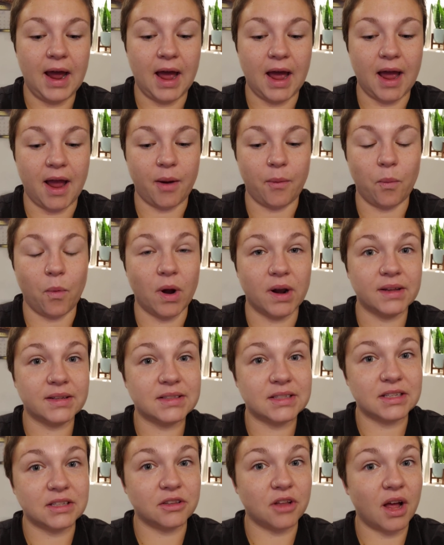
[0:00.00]
I want to
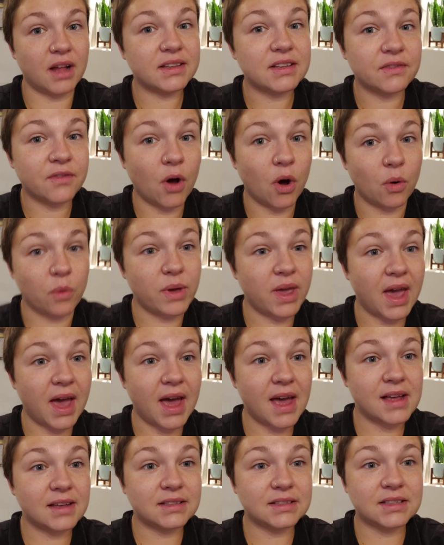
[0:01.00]
see lots of oh
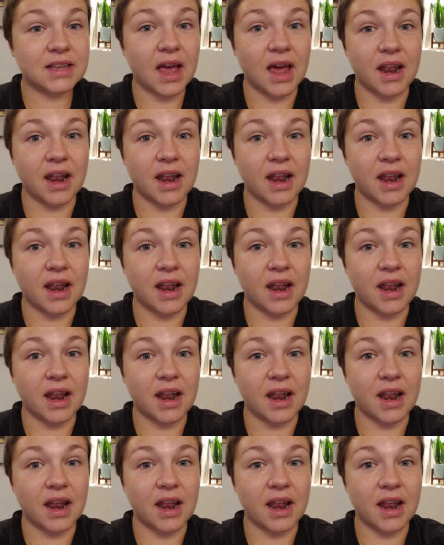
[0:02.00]
yeahs,